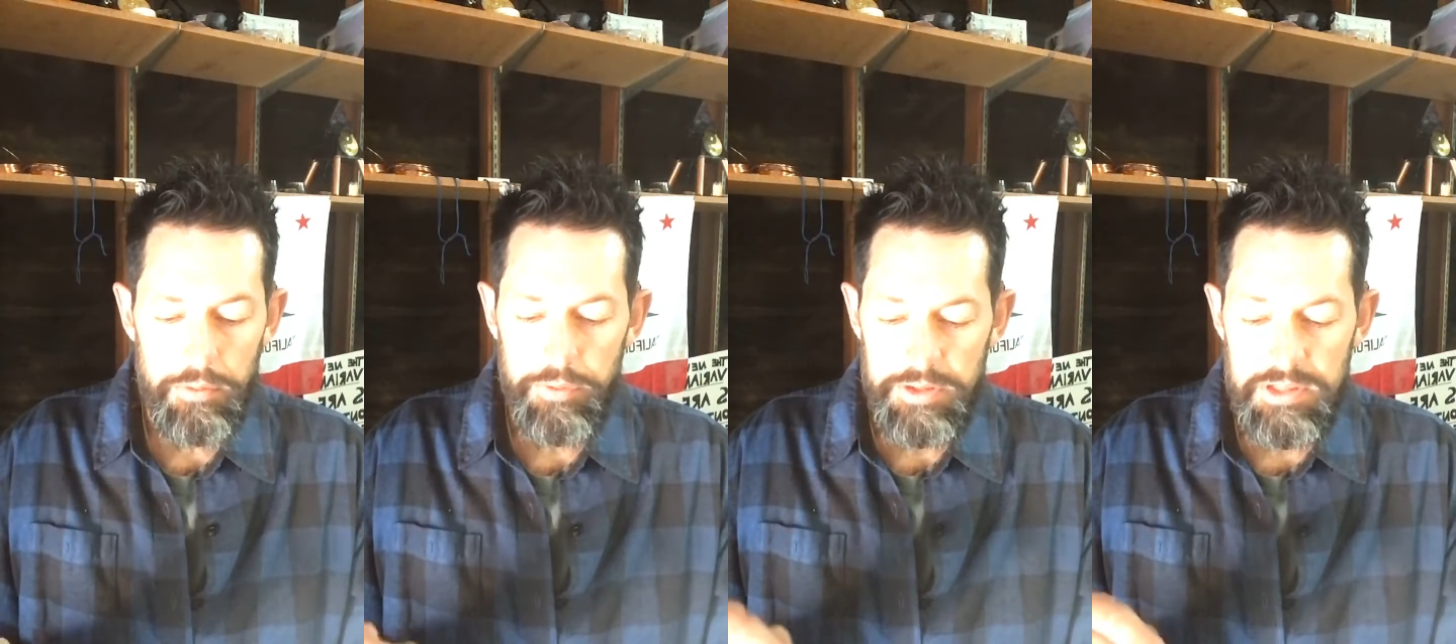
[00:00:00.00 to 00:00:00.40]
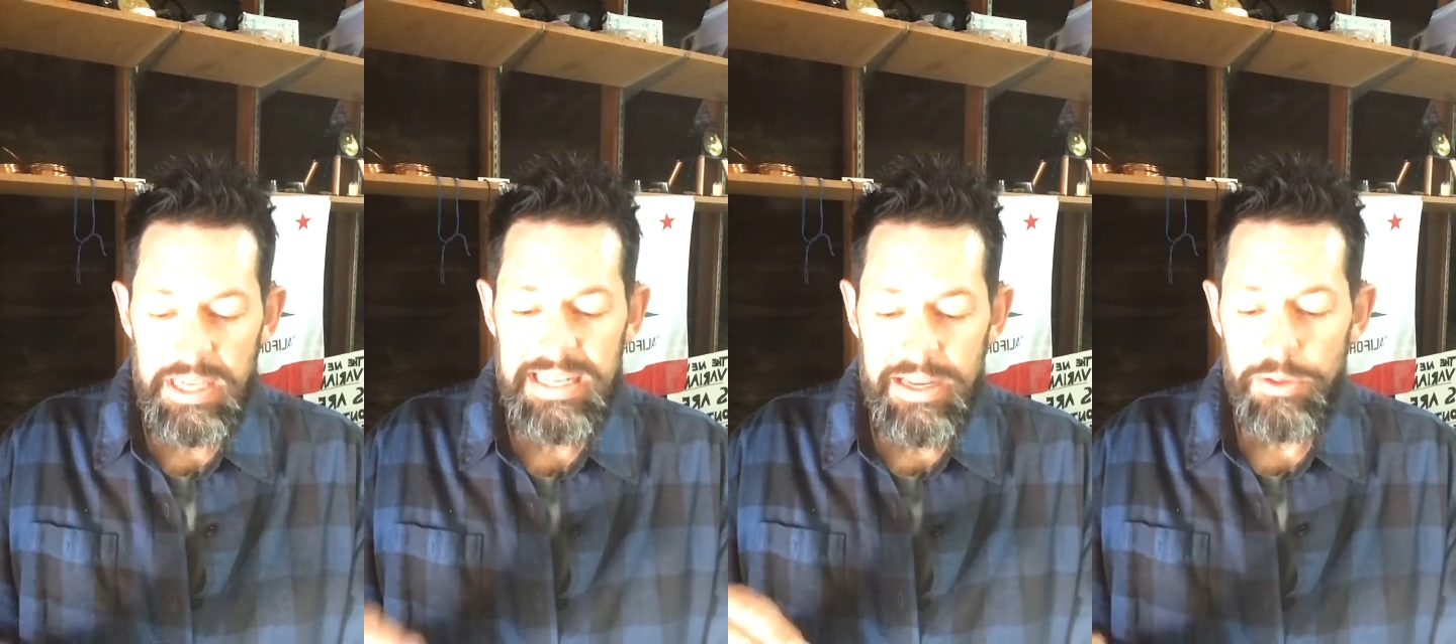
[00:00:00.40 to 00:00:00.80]
the
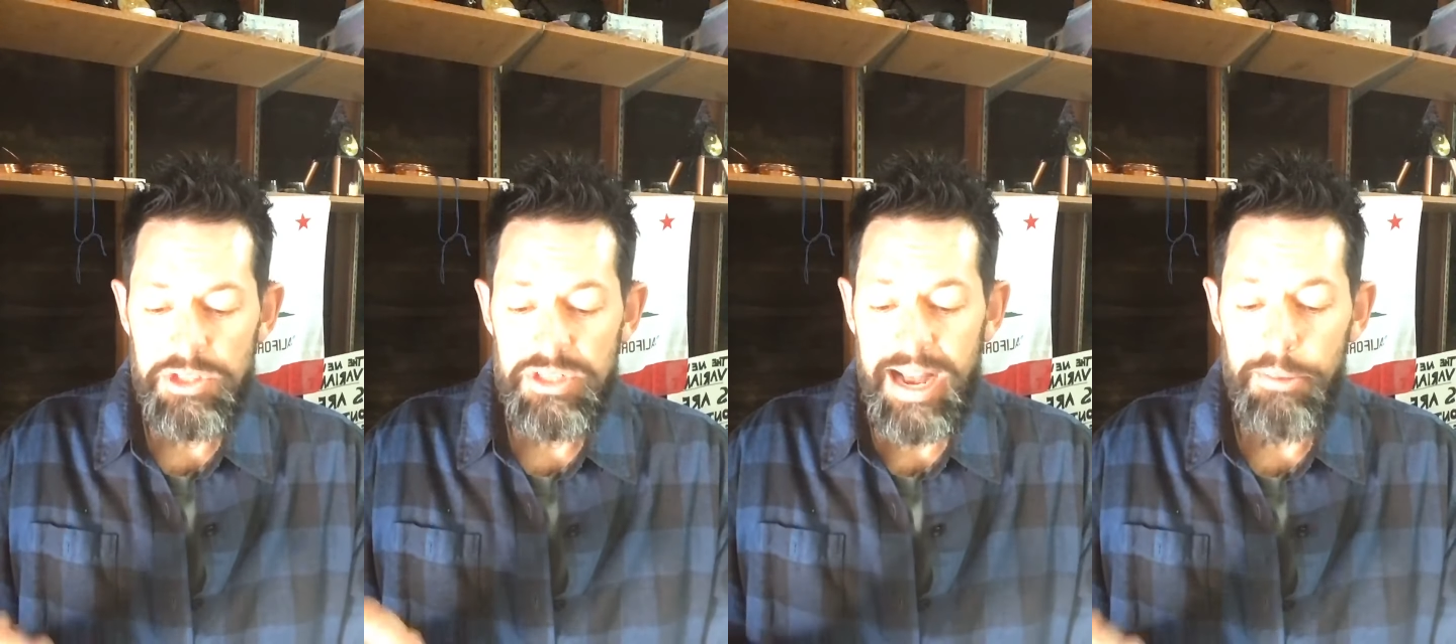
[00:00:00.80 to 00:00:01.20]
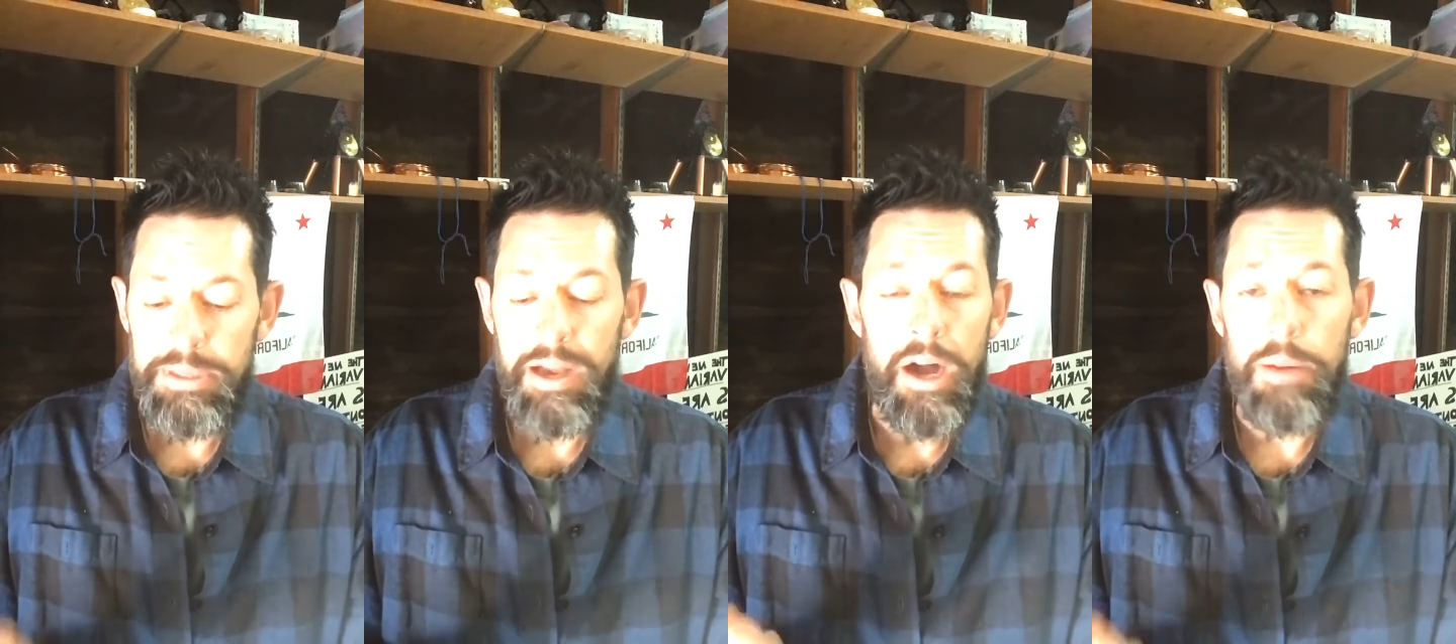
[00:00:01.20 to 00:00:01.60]
said notes shall
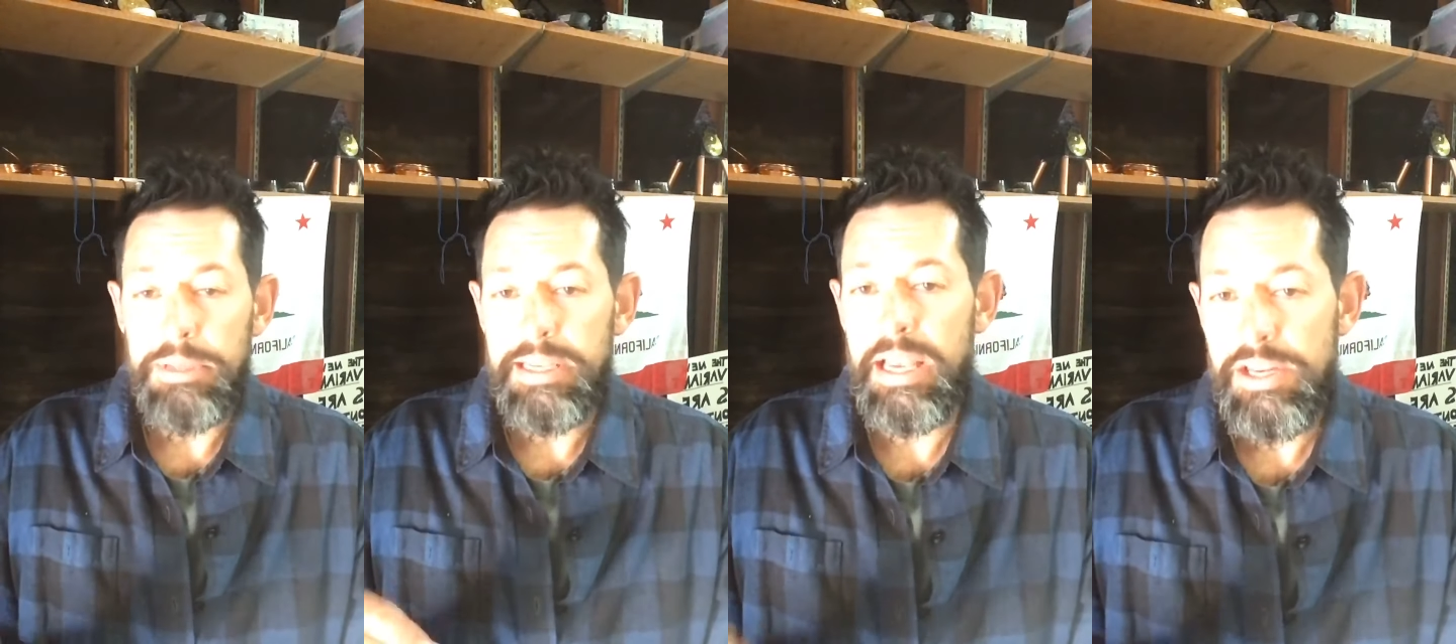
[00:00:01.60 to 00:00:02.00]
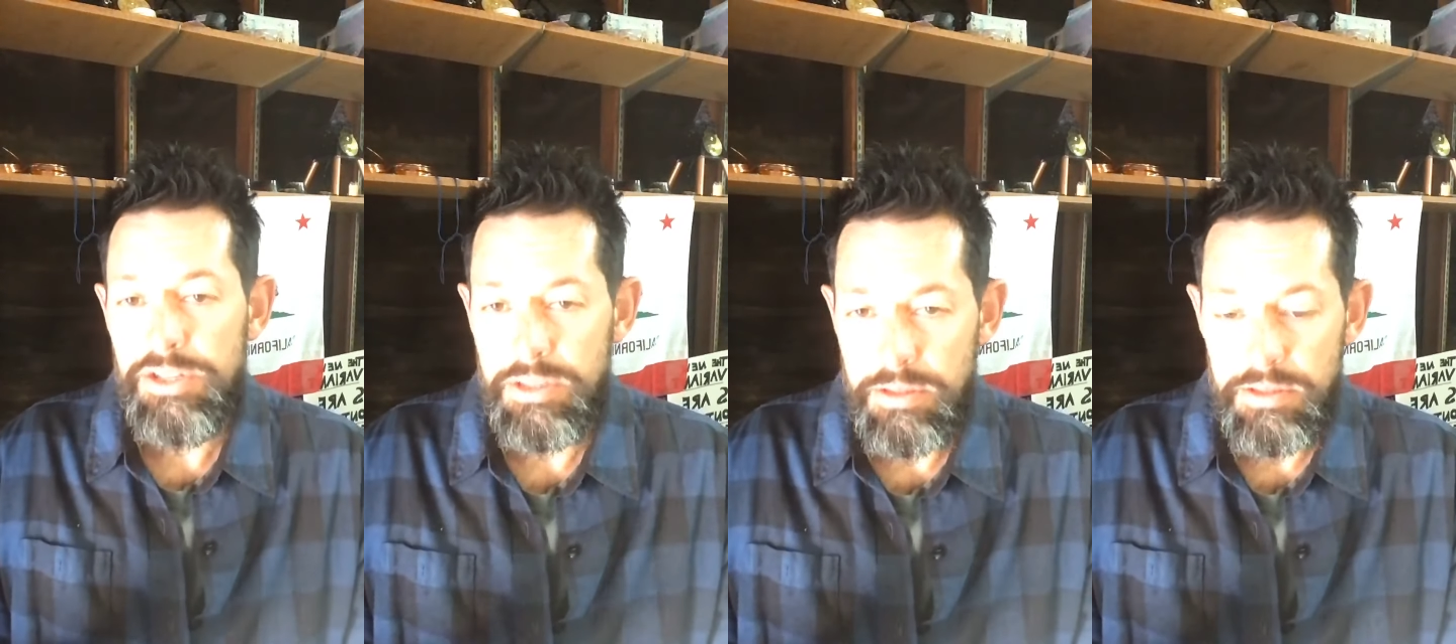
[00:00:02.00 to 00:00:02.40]
be
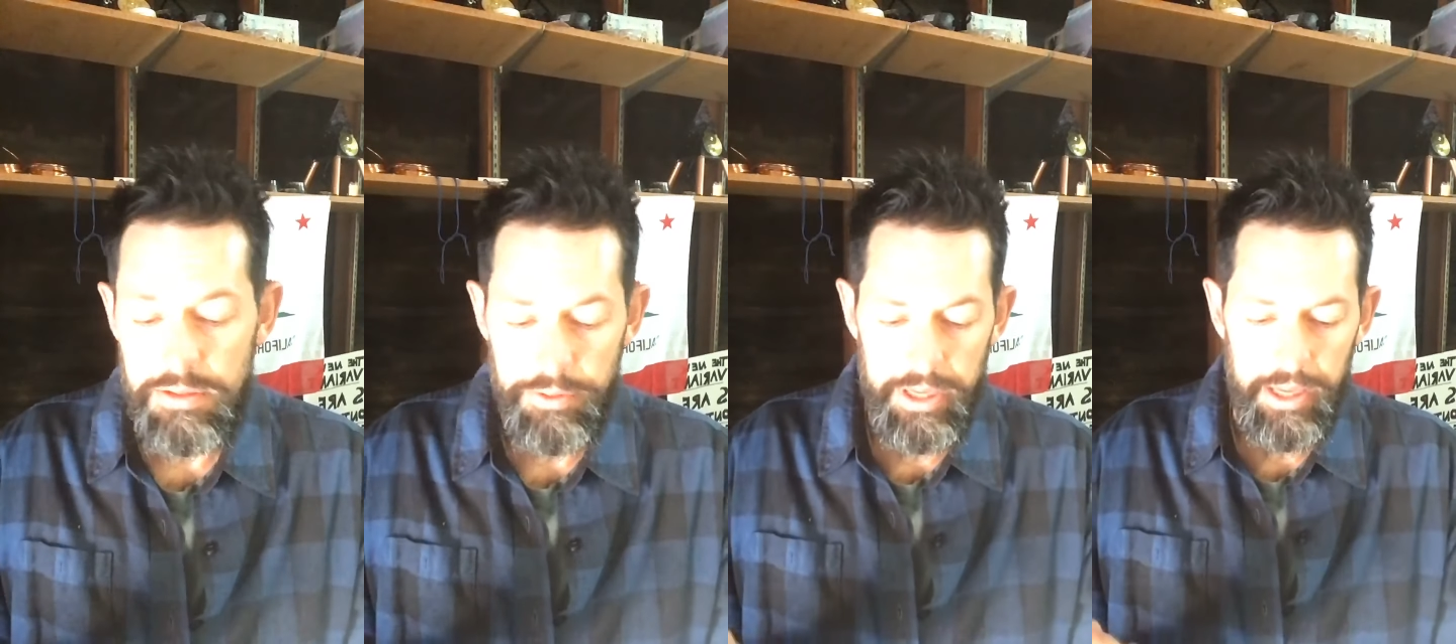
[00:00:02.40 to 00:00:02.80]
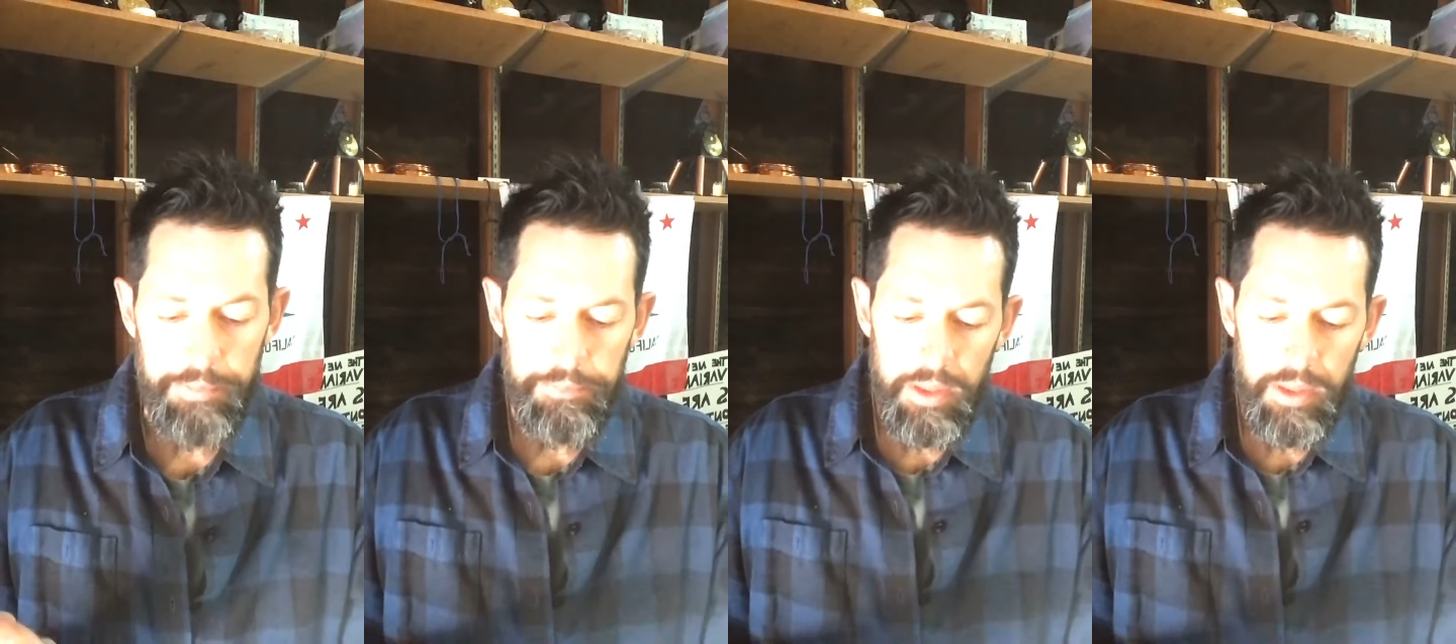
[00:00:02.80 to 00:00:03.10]
obligations, okay?